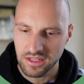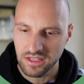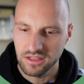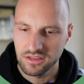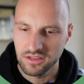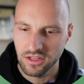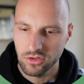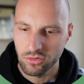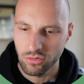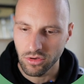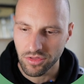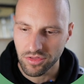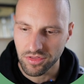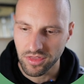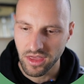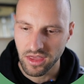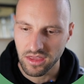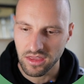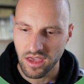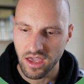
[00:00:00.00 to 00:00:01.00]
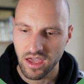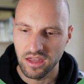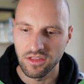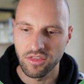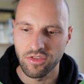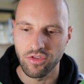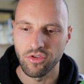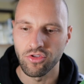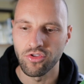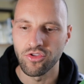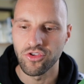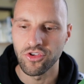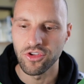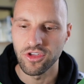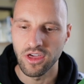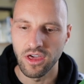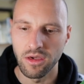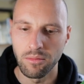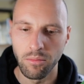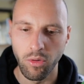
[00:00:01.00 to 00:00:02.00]
in the USA, and it's
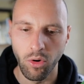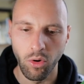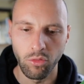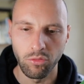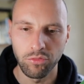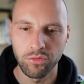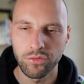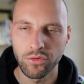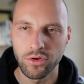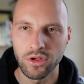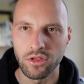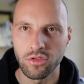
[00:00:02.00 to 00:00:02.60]
GMO free.